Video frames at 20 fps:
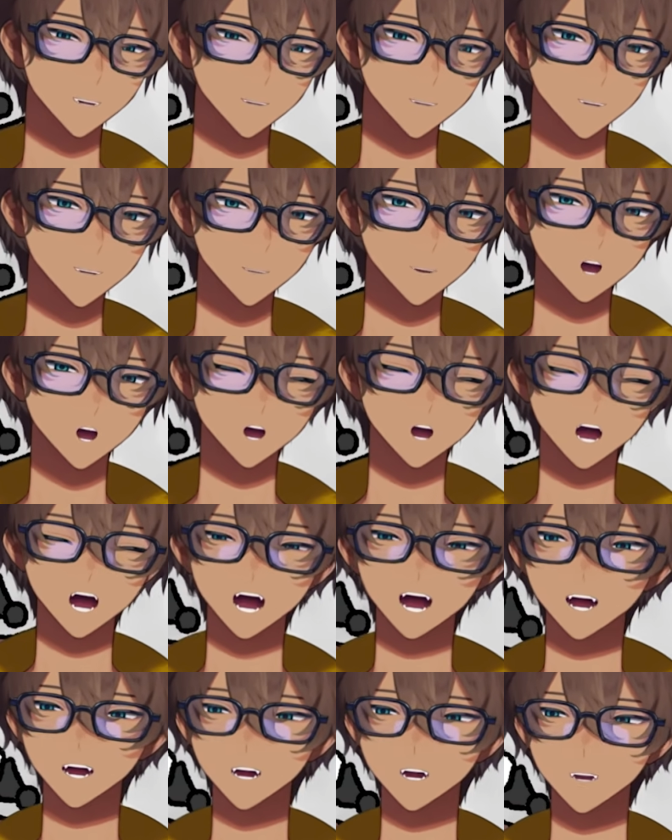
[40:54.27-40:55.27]
Wait, chat.
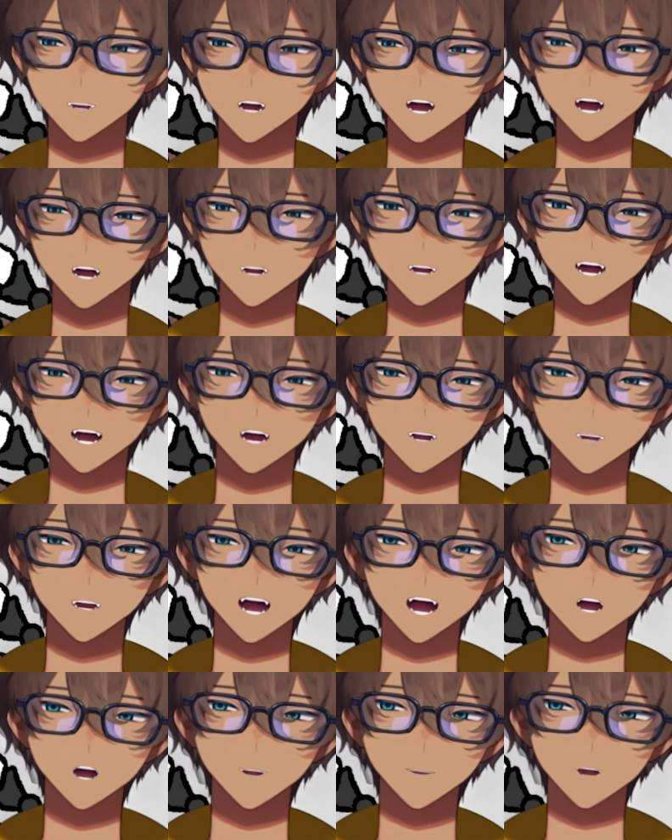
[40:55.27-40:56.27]
So now
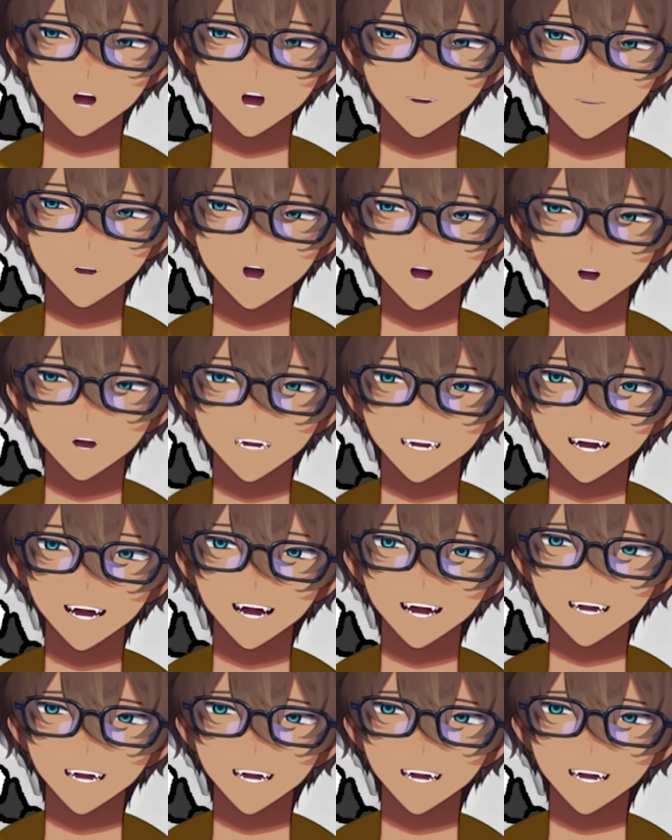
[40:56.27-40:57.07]
they're piss puddles?